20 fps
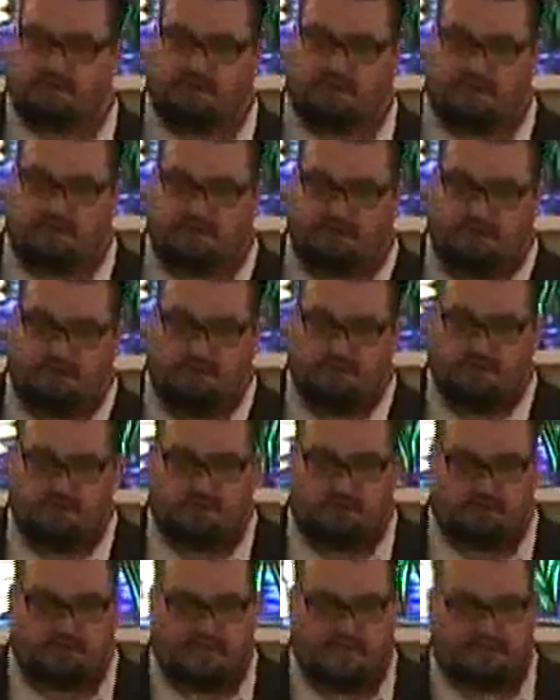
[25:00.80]
turn to
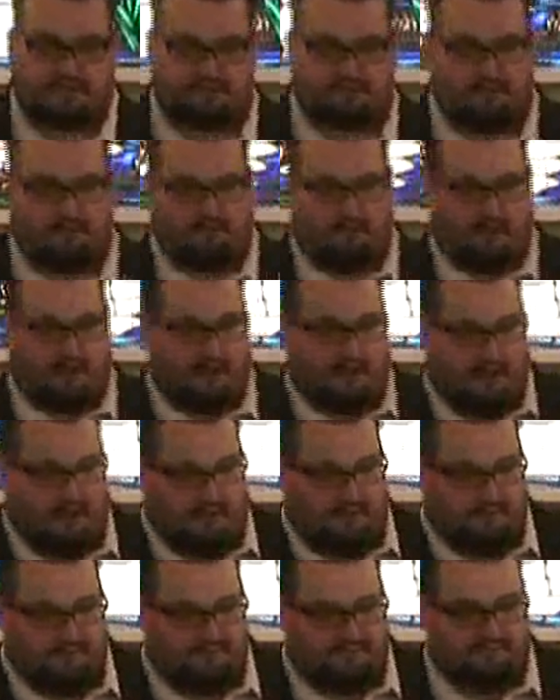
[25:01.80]
the New Testament right
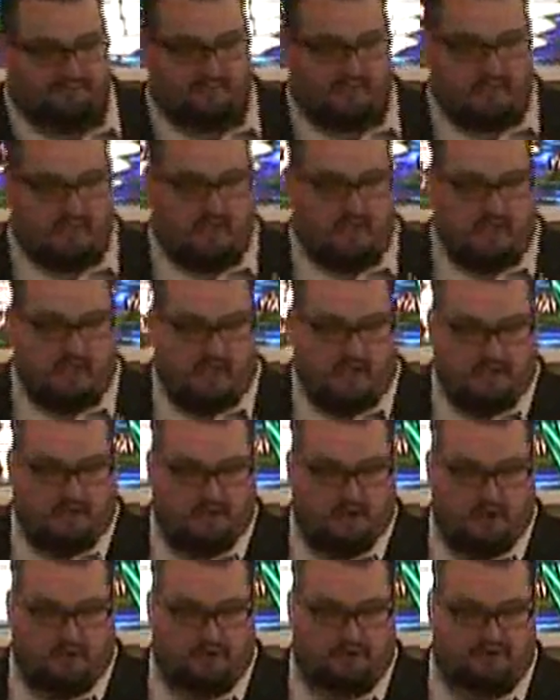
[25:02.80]
now
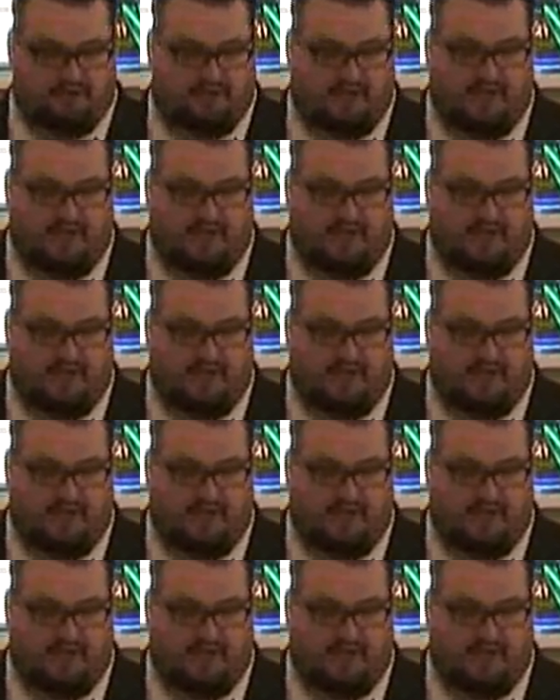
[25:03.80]
and go to